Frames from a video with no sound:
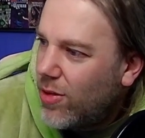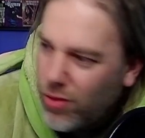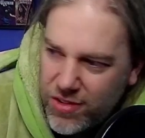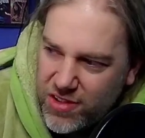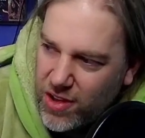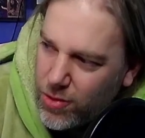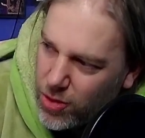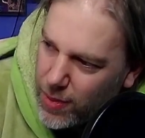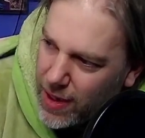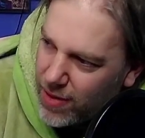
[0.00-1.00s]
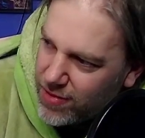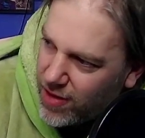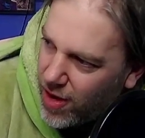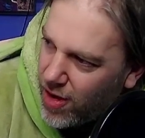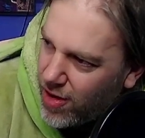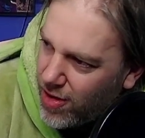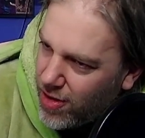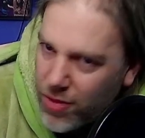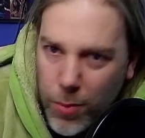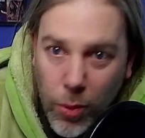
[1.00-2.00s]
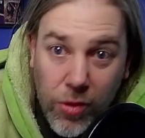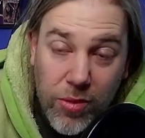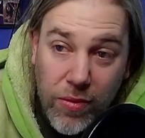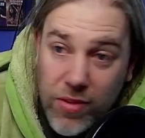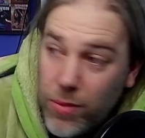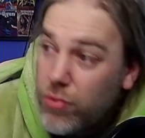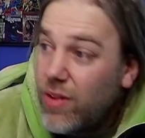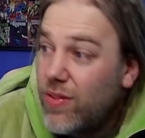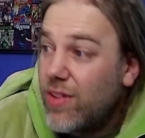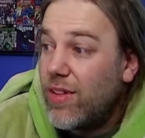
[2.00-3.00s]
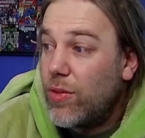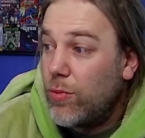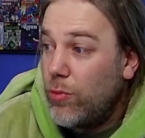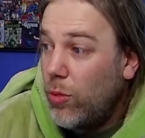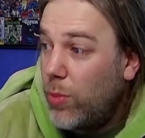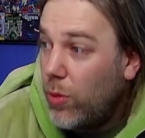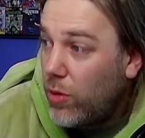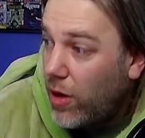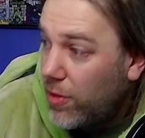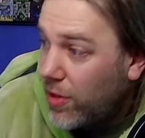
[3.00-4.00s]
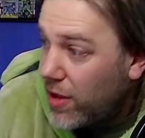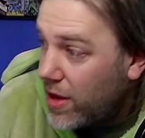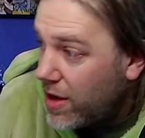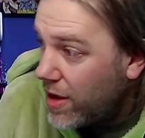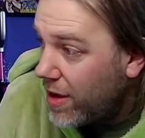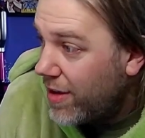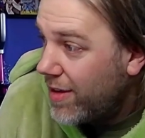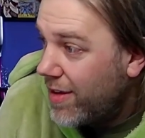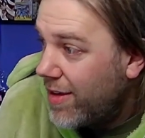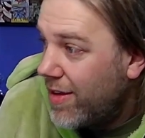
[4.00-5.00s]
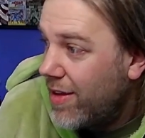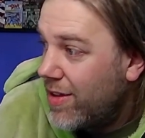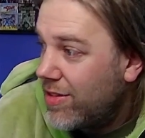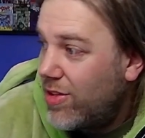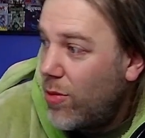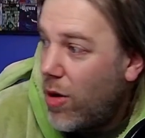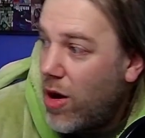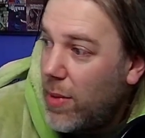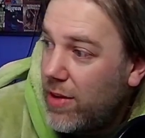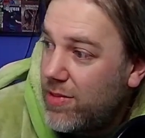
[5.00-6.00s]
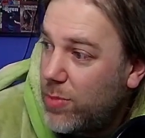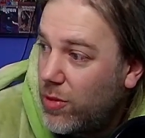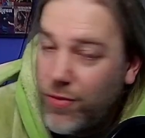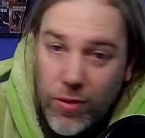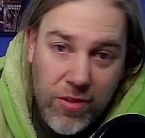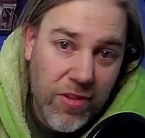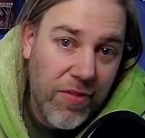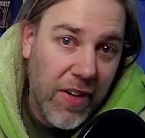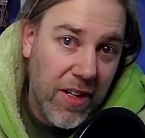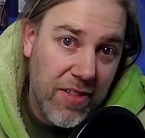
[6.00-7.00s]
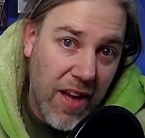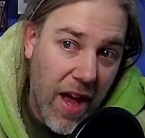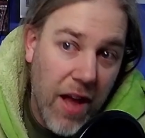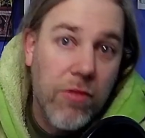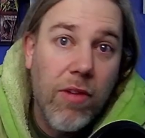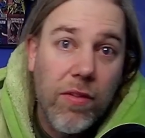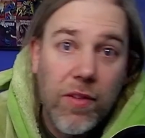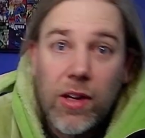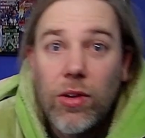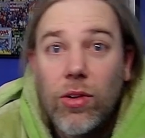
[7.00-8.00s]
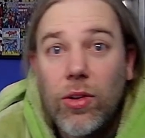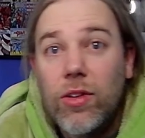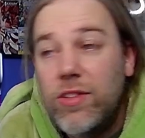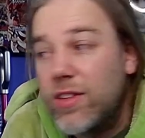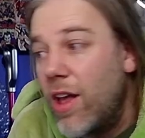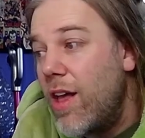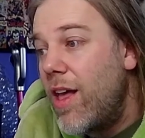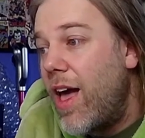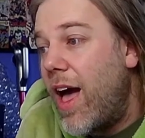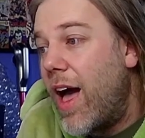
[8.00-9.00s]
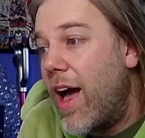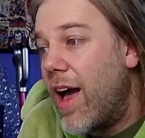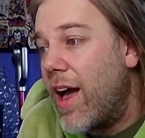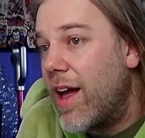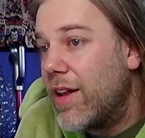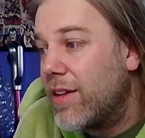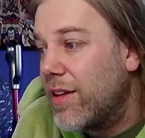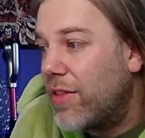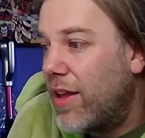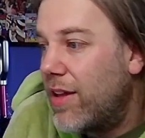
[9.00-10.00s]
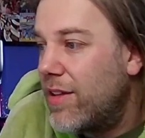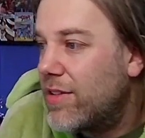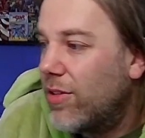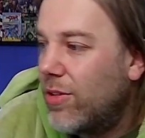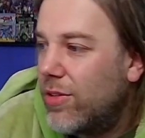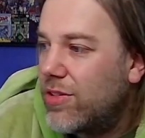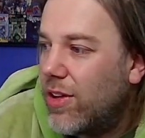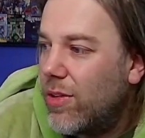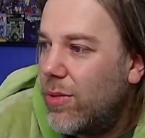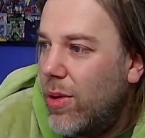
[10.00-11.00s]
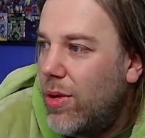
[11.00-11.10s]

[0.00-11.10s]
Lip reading: Also coming out are the books that we've seen previously, the rule book, the two army list books, Forces of Fantasy and Ravening Hordes, and there is also